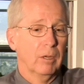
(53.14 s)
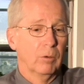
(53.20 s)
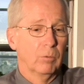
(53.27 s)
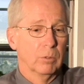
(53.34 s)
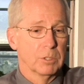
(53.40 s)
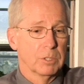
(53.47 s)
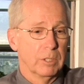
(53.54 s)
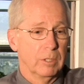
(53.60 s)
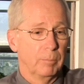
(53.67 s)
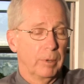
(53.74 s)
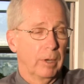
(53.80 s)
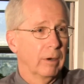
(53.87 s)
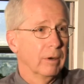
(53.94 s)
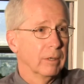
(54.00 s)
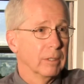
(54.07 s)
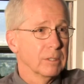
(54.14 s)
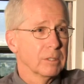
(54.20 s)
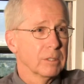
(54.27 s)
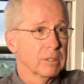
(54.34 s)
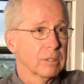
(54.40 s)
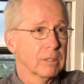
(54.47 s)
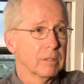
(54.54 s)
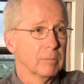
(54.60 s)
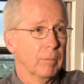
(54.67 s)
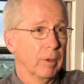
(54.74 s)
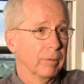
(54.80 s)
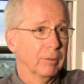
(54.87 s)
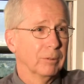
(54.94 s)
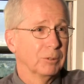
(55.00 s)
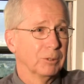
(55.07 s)
We'll see parents,
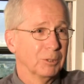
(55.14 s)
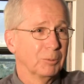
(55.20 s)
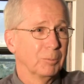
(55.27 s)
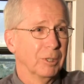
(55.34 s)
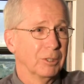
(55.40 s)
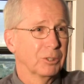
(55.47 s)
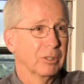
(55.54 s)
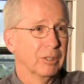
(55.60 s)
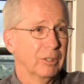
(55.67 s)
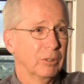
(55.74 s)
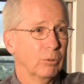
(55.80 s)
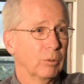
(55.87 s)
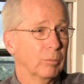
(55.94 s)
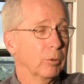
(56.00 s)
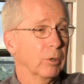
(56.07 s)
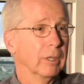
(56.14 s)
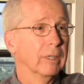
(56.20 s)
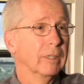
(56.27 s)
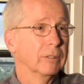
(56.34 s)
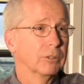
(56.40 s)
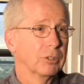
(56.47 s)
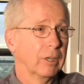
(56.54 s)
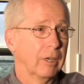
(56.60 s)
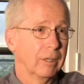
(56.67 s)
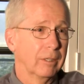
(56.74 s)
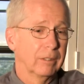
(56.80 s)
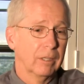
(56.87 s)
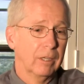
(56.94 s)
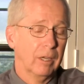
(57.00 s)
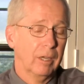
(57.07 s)
mothers especially, who will bring in a
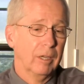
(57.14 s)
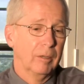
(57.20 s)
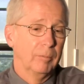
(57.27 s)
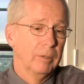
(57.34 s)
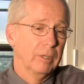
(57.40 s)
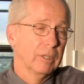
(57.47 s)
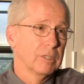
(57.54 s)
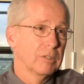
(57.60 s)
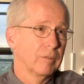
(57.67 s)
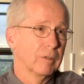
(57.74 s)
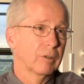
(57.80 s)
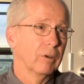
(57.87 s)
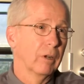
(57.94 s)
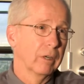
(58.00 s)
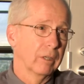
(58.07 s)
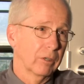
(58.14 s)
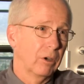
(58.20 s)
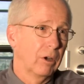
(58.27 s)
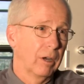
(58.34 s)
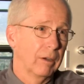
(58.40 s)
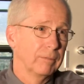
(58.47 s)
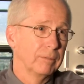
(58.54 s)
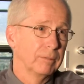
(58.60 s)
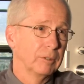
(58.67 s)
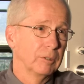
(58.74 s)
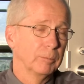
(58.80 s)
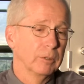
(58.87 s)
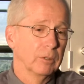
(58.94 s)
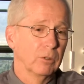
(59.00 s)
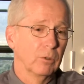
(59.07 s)
child because of a chronic cough. It's
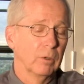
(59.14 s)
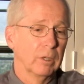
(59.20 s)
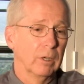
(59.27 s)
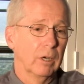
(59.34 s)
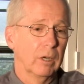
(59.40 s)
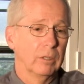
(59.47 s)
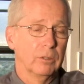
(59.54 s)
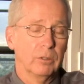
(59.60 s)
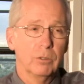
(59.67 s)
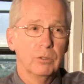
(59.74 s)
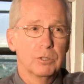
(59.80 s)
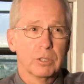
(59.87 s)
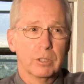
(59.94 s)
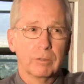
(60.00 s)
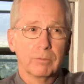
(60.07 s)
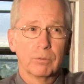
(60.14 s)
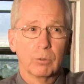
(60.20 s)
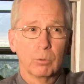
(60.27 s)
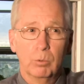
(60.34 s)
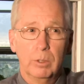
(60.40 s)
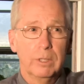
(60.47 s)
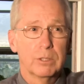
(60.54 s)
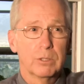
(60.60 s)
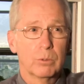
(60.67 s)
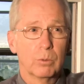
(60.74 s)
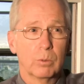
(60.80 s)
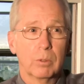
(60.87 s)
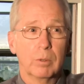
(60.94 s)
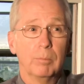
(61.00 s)
been going on usually for weeks or